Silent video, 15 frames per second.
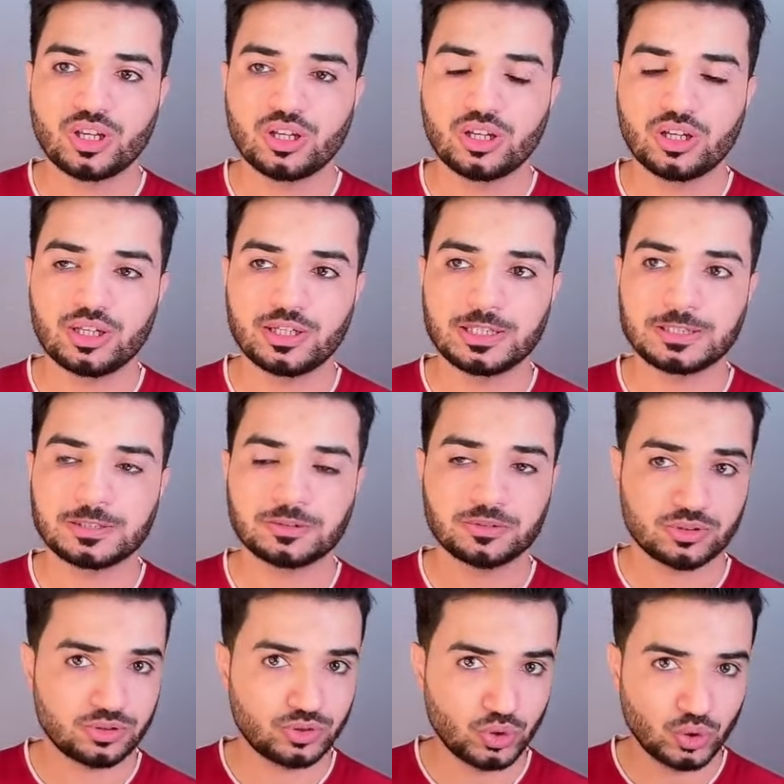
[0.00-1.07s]
uh,
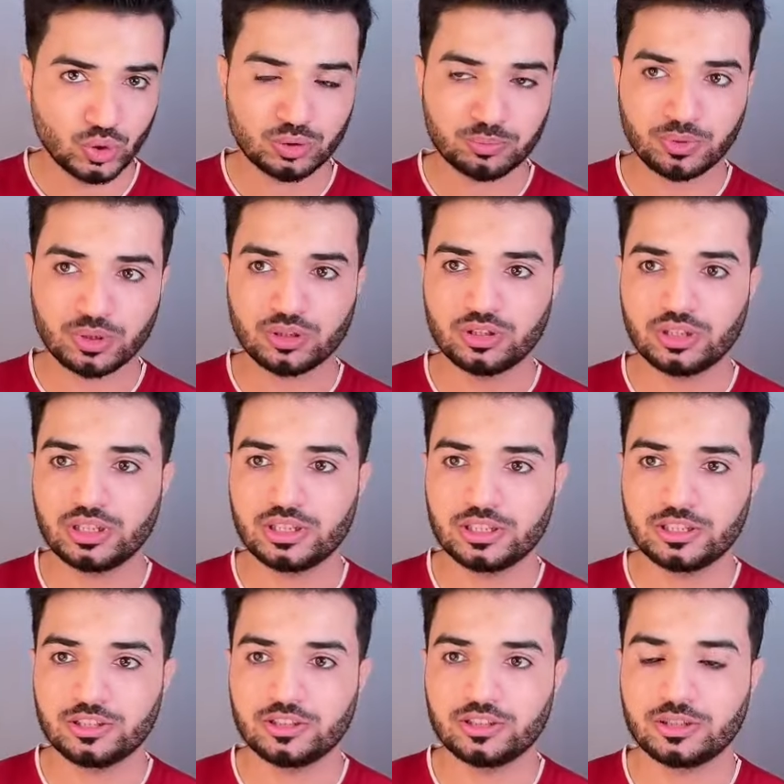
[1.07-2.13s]
normal
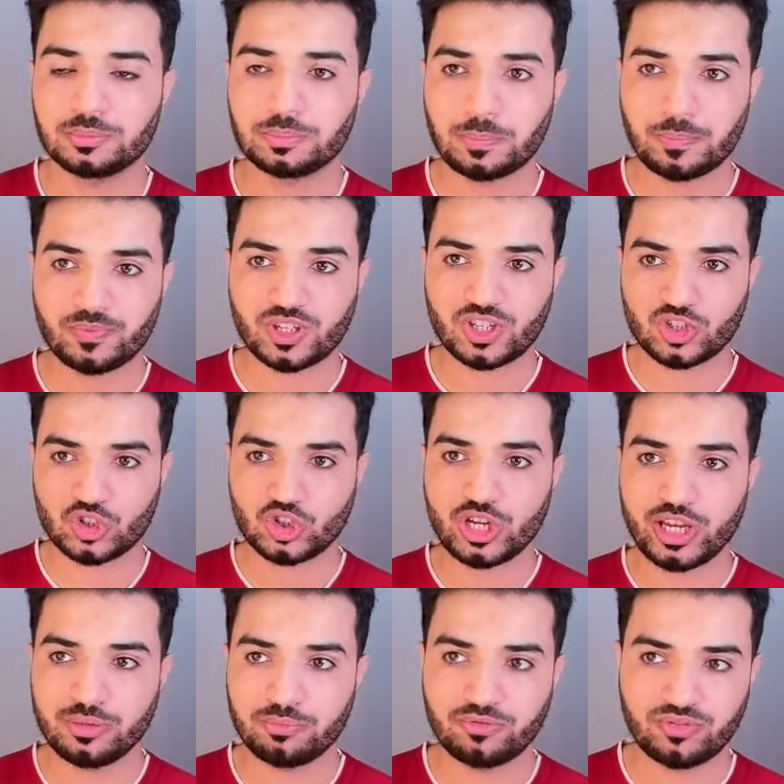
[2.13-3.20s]
uh,
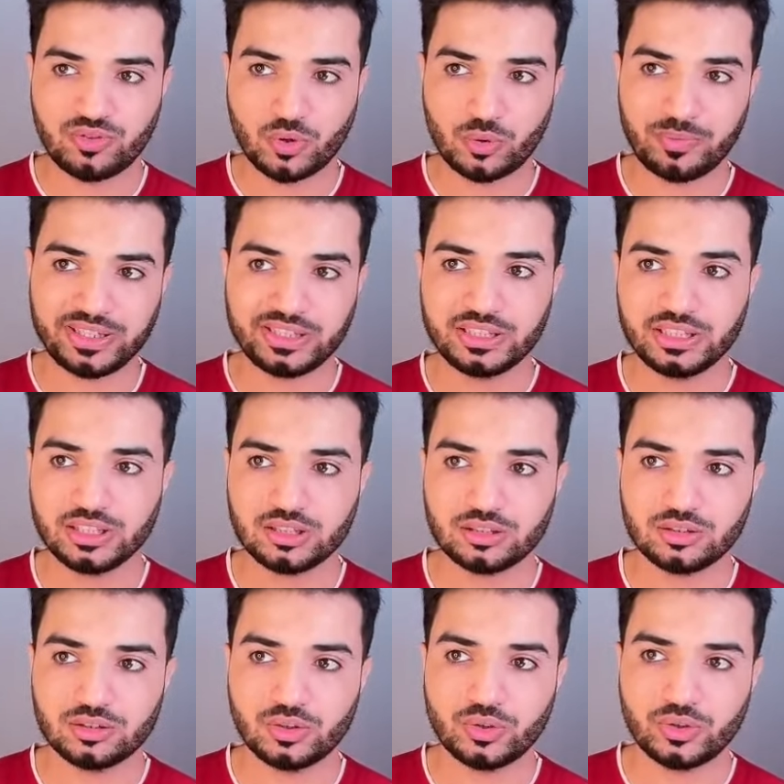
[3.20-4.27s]
shape formatting
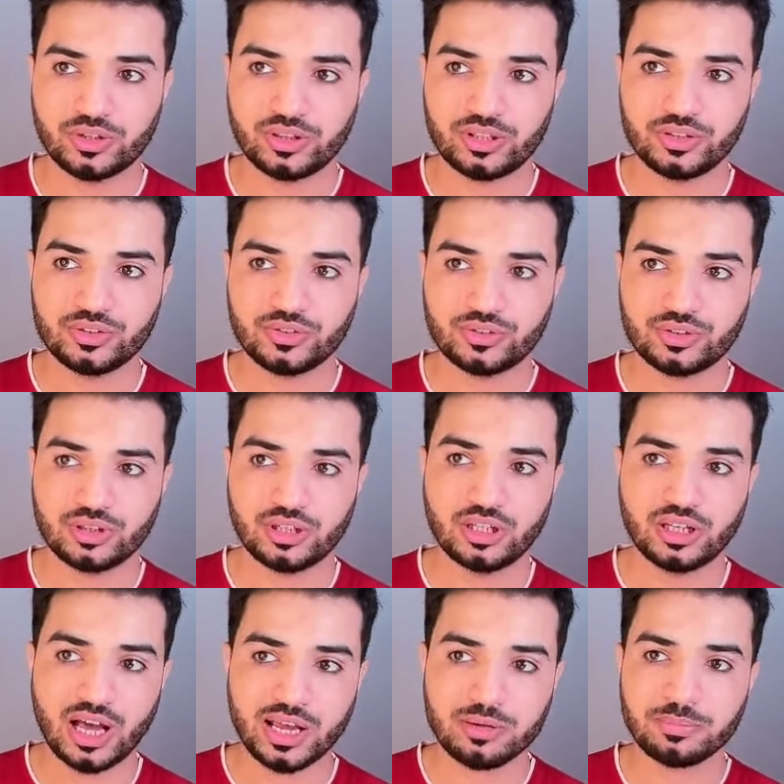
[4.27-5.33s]
or this
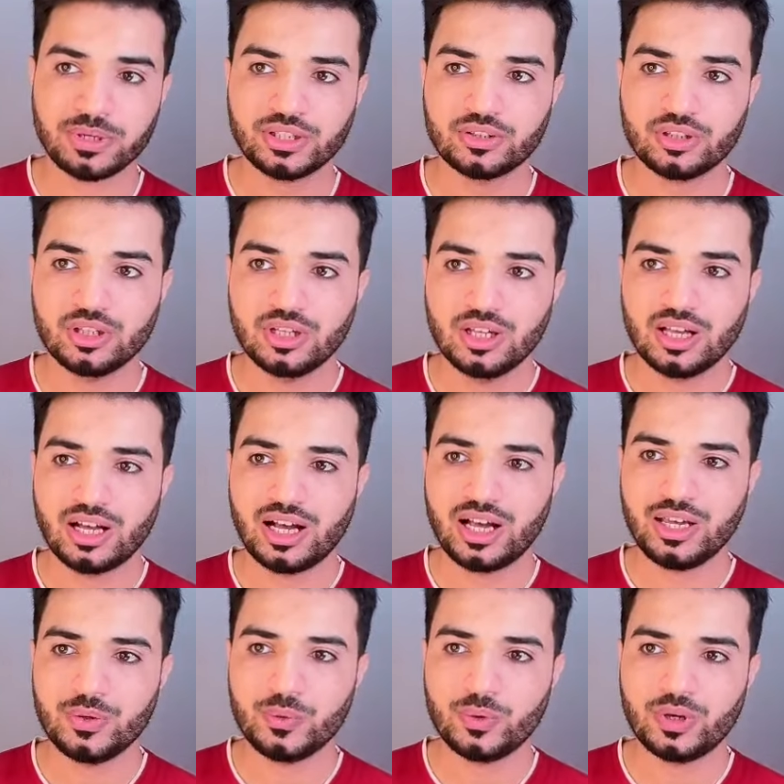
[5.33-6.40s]
alignment
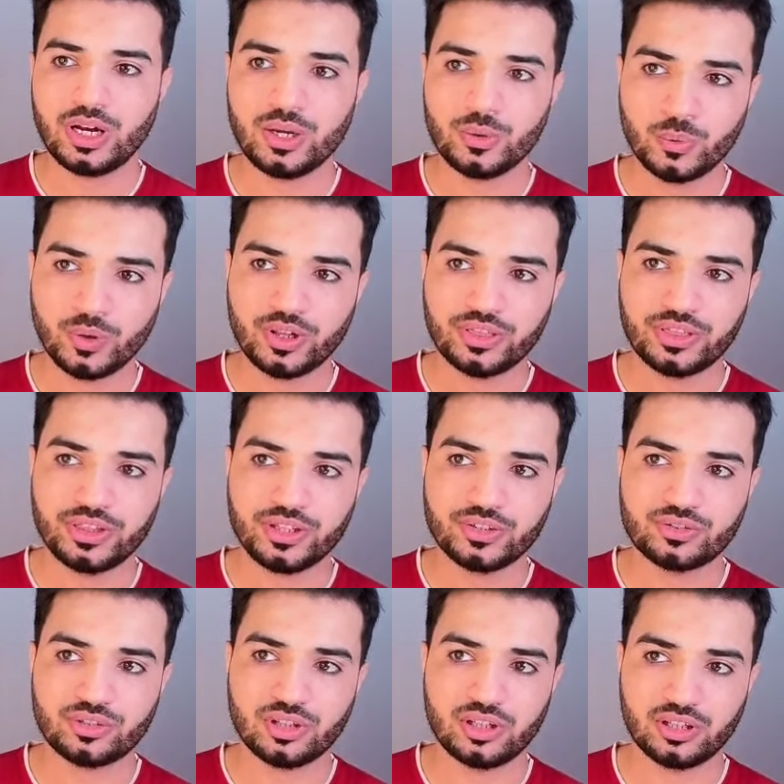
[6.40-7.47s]
I, I want
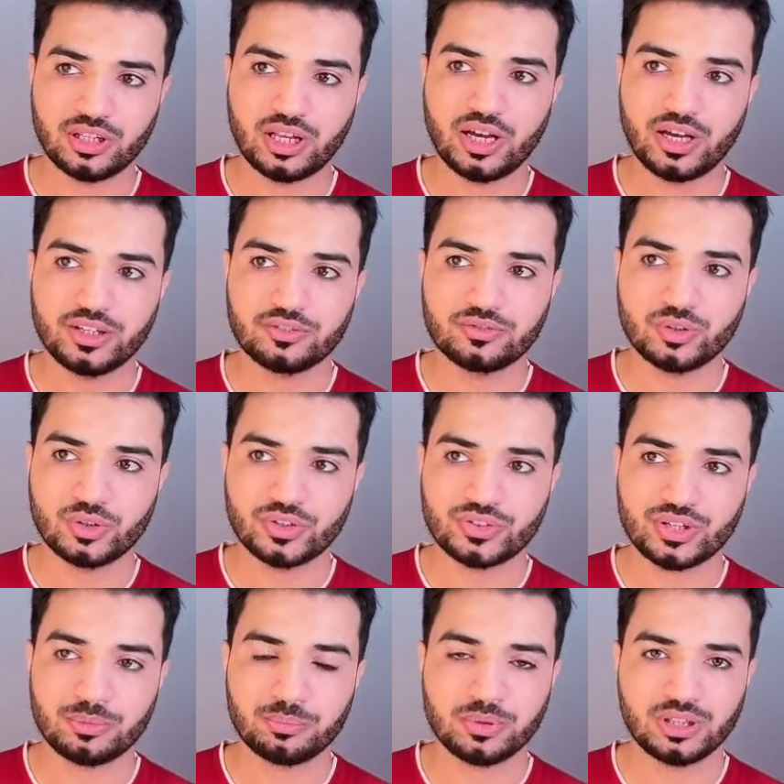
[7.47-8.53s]
this line for
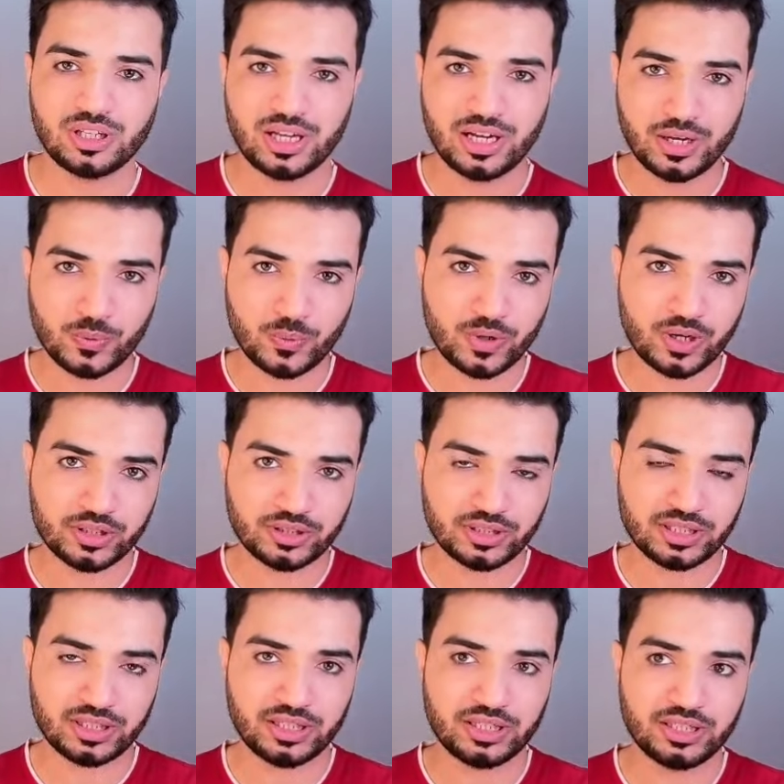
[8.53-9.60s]
example I
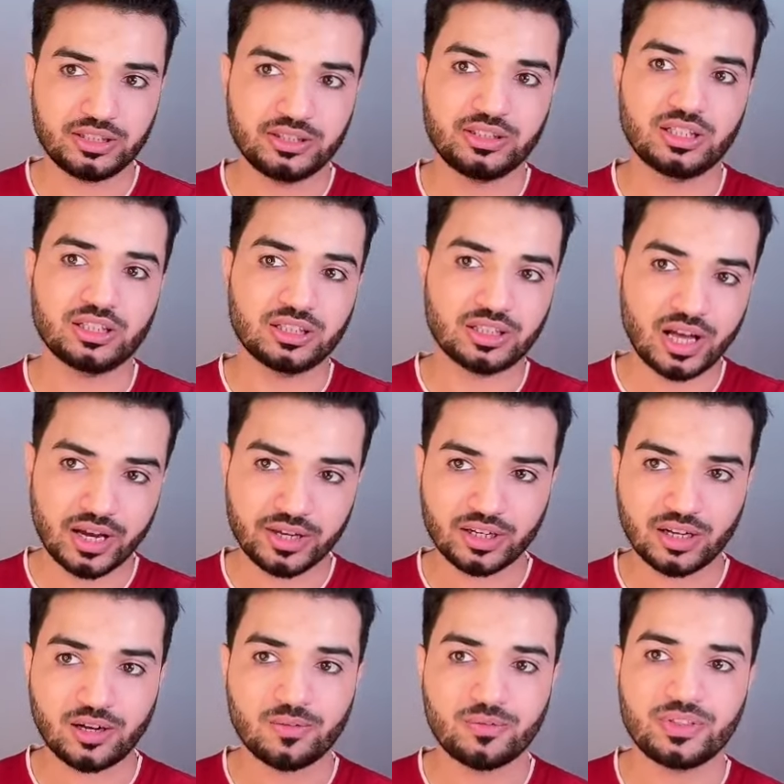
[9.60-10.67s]
want uh, the line
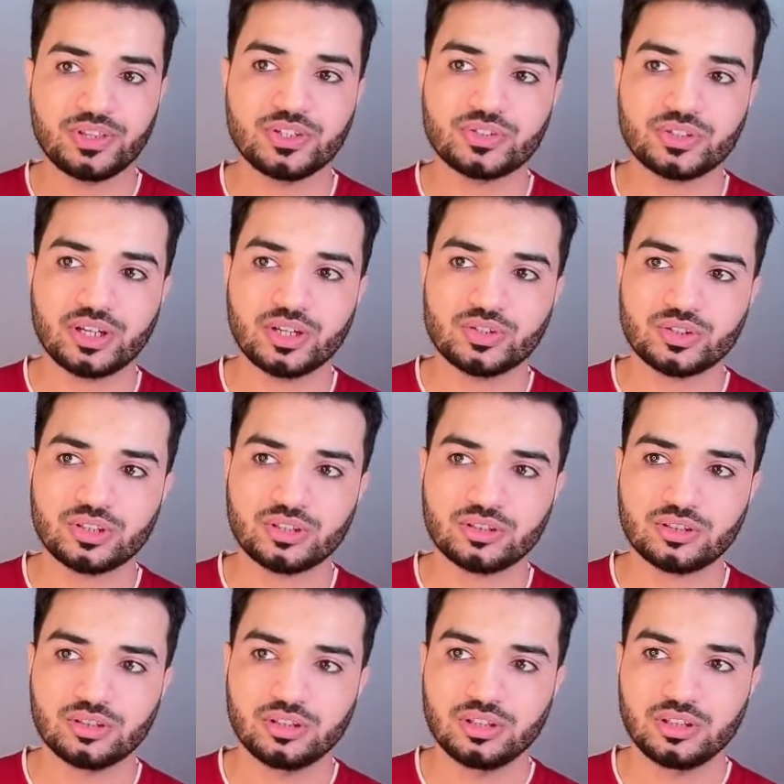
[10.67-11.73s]
of this
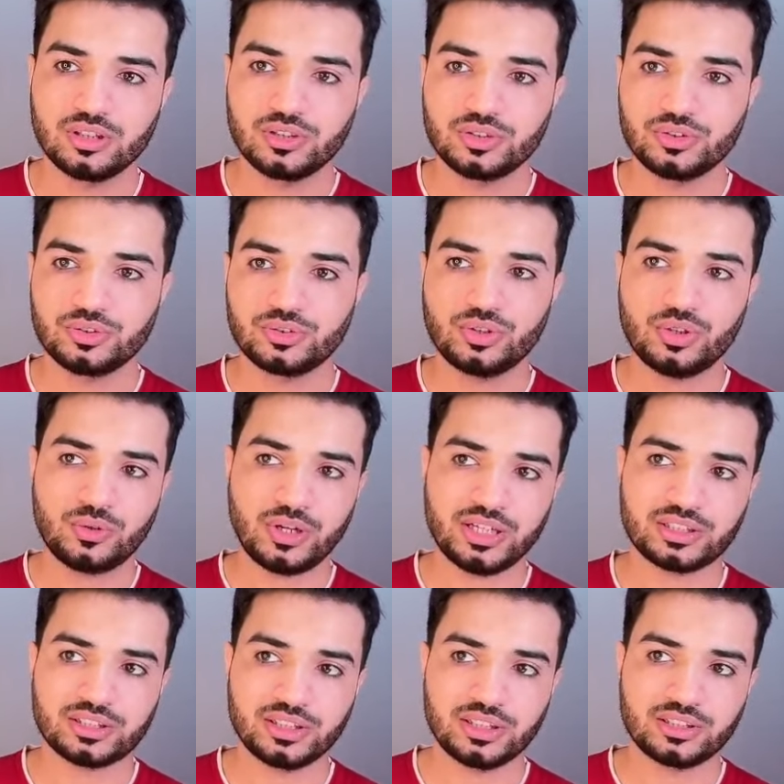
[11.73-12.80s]
agent so I
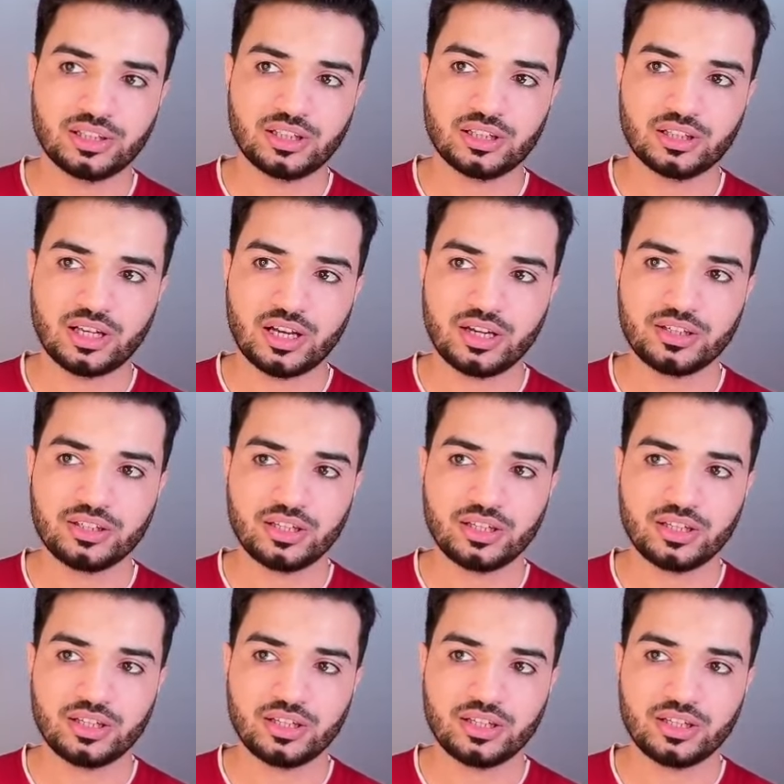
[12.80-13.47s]
create a line